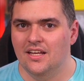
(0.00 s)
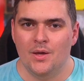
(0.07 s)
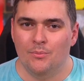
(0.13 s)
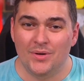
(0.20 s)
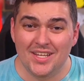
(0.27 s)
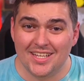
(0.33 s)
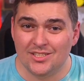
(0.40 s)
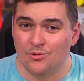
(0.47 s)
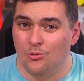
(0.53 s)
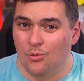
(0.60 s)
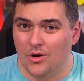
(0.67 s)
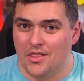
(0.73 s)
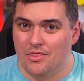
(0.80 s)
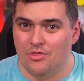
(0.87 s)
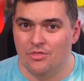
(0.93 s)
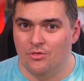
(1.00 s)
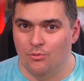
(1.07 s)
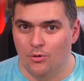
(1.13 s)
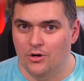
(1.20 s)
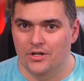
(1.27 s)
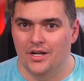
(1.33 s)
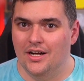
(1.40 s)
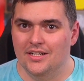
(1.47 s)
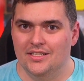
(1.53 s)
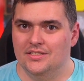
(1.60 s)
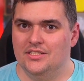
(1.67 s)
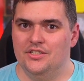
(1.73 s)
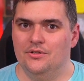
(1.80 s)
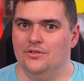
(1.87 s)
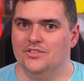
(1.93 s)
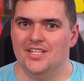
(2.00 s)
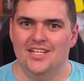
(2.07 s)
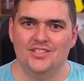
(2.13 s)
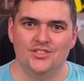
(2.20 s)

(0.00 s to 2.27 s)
but he has a 1 thwart on his hero side.